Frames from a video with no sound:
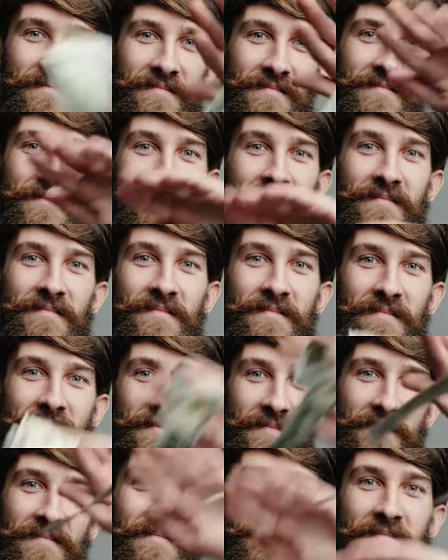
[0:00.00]
that
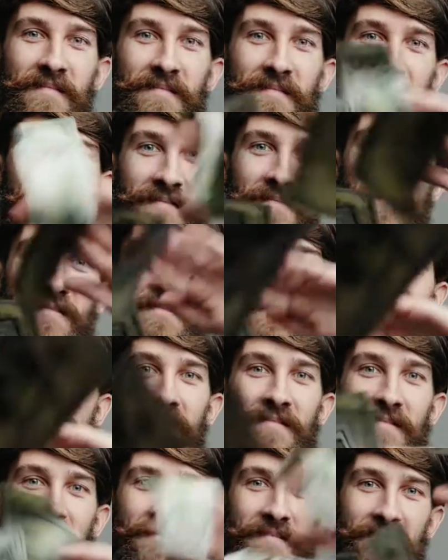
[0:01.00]
you are a serious
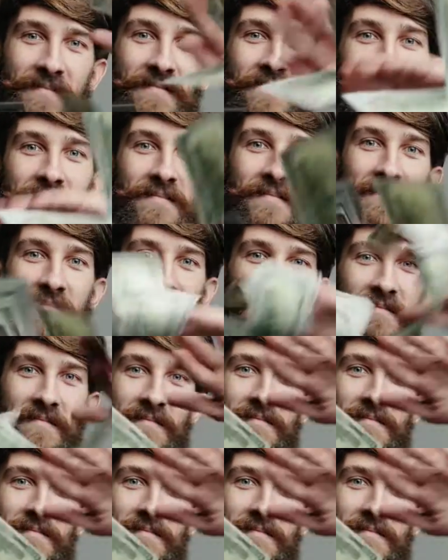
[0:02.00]
buyer, that you